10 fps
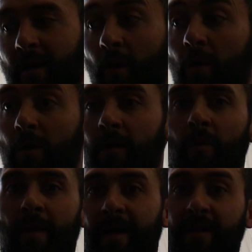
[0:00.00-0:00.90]
Or
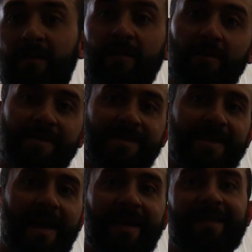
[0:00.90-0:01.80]
what I could do
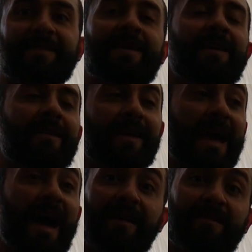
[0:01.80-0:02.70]
instead is like
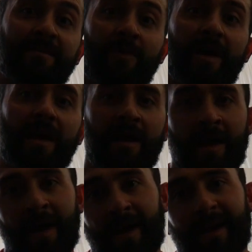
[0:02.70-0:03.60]
add some weight,
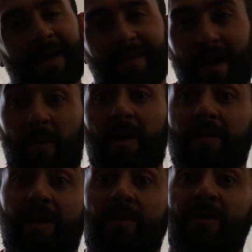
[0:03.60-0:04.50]
and that way I'll
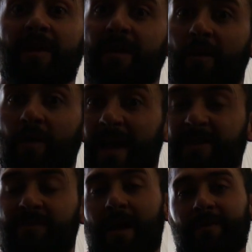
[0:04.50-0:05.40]
end up doing, you know,
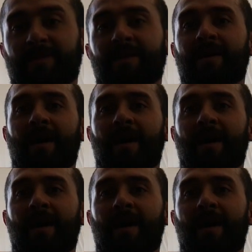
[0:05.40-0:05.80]
less reps.